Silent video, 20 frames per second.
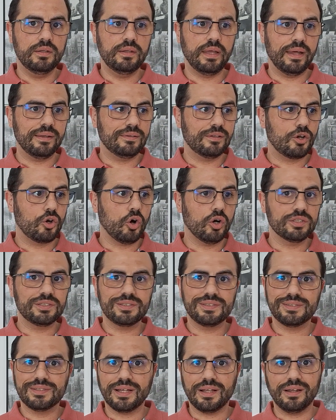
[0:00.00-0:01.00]
that
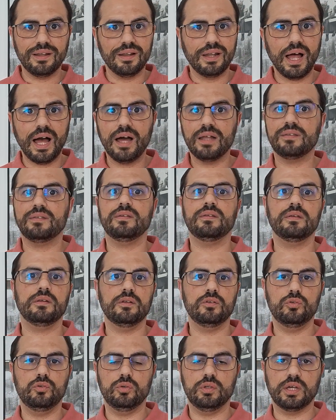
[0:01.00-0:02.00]
costs a lot
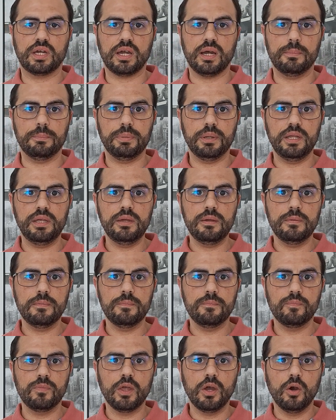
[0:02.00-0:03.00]
to the company?
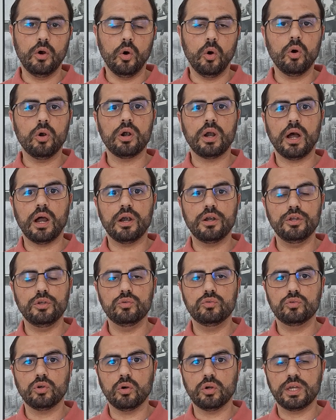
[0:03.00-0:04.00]
Or are
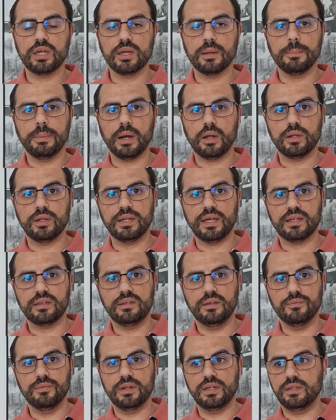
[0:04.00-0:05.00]
you talking about an
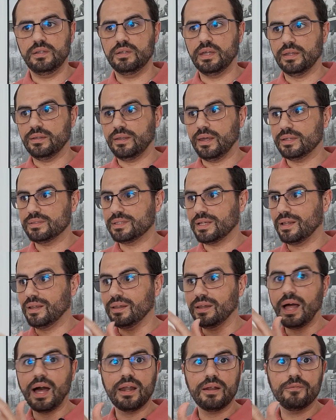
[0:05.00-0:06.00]
activity that has a
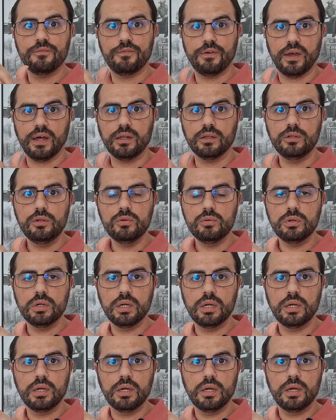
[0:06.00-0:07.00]
lot of value?
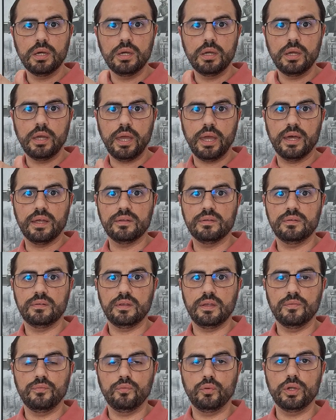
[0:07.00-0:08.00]
And
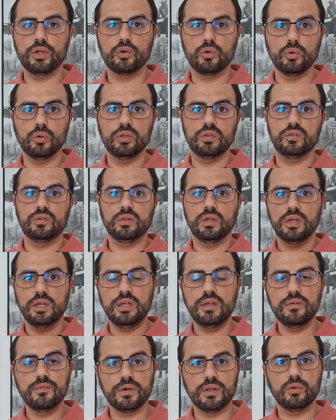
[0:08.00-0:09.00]
if we could
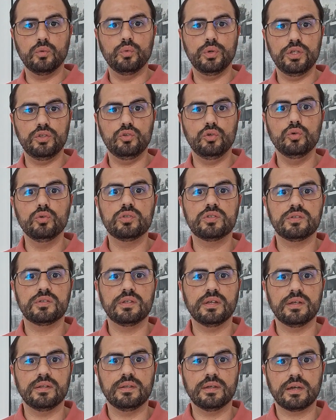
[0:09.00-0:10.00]
even reduce
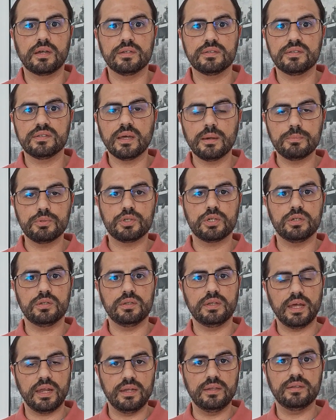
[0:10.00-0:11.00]
the
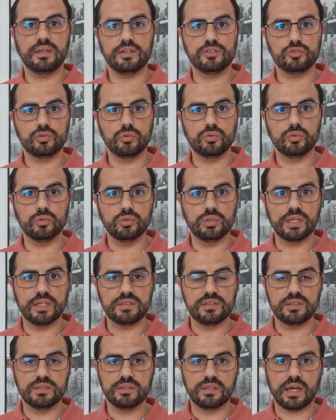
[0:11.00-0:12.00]
consumption that it takes to do
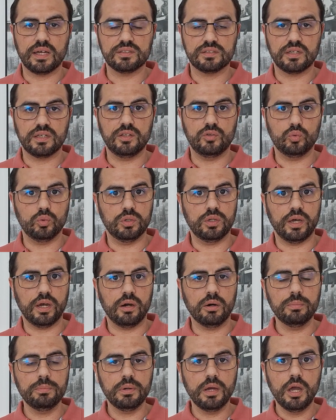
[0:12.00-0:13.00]
this task, it would
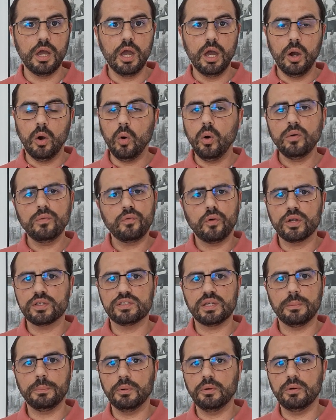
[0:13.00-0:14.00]
help. Or, for
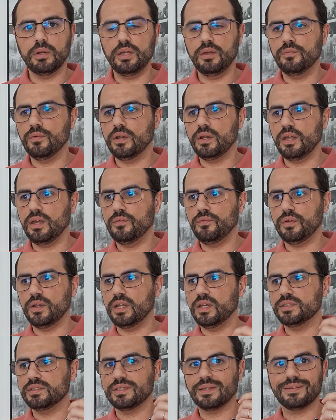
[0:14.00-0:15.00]
example, even if it
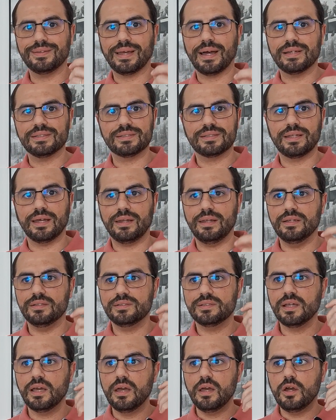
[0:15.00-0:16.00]
is a task that
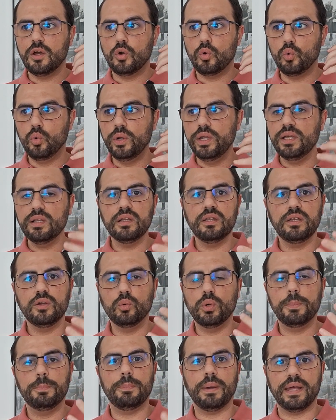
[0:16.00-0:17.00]
is really
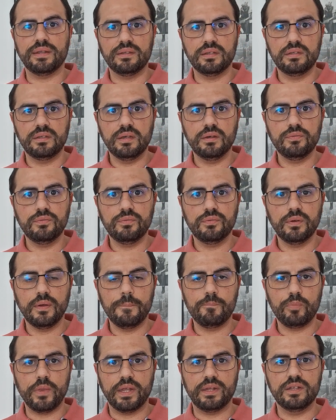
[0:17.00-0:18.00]
repetitive
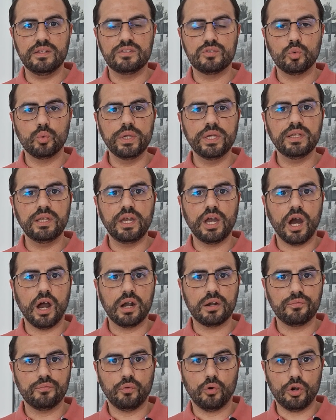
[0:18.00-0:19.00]
and it's really
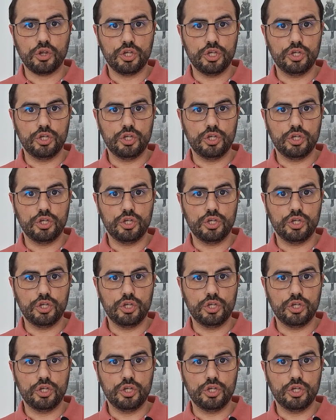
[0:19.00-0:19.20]
hard for